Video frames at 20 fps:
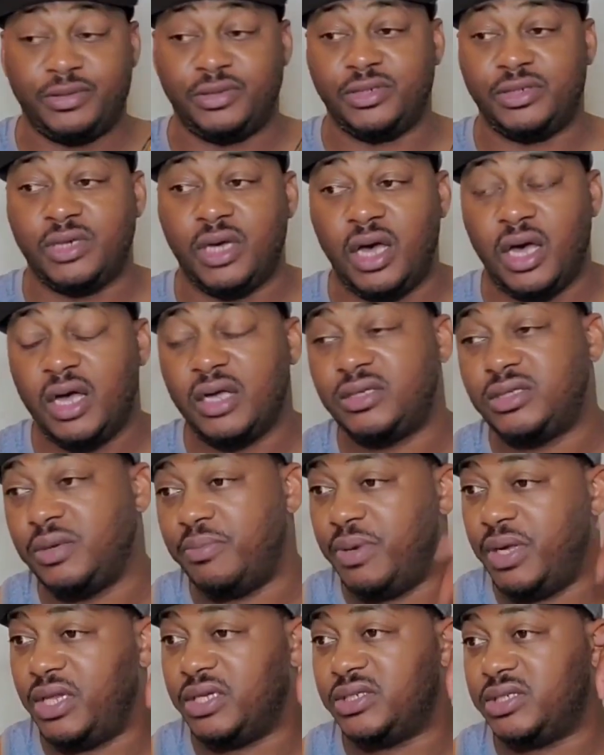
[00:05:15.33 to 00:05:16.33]
This is,
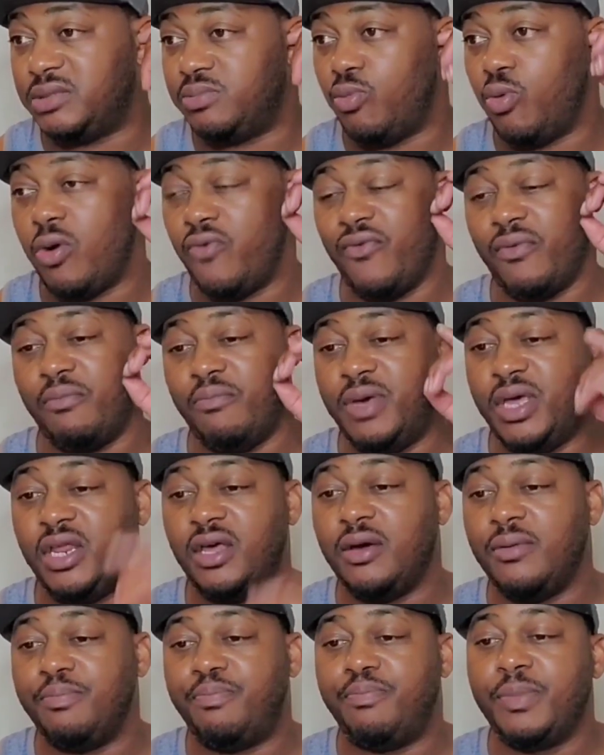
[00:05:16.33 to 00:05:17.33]
to me, this is more of a
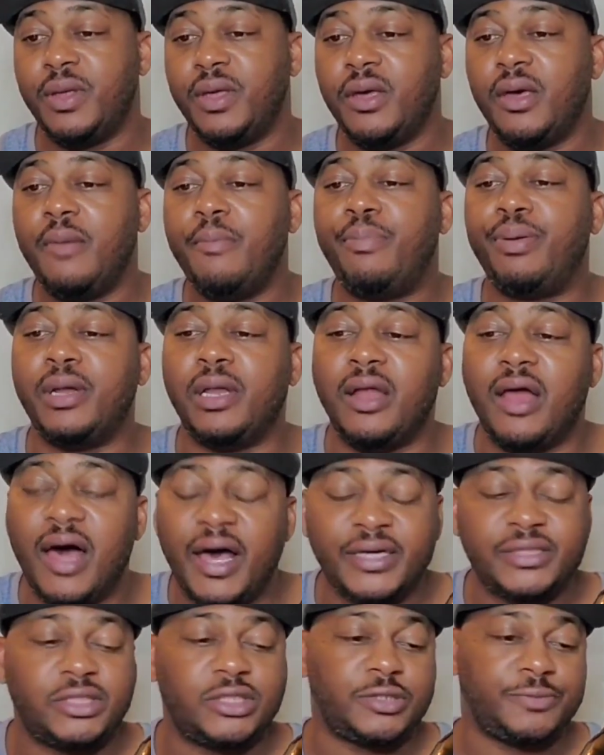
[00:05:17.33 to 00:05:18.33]
medium
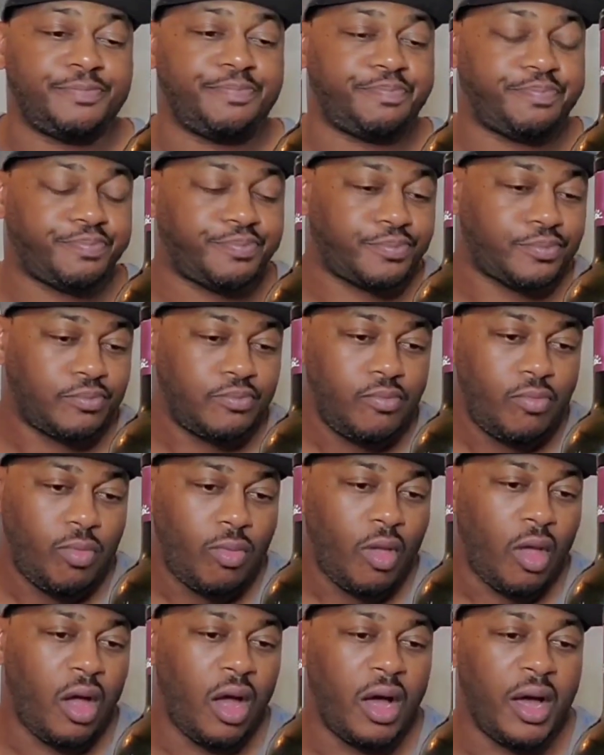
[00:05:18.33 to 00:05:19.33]
plus.
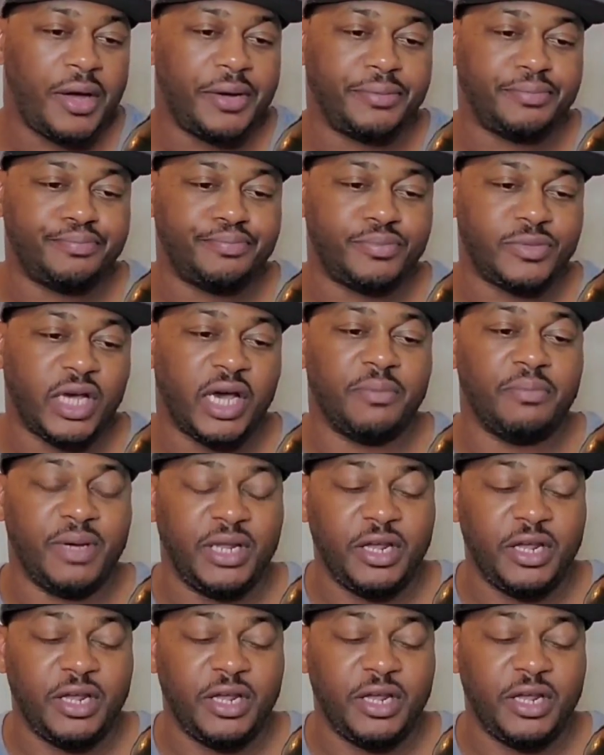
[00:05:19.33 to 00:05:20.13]
Quite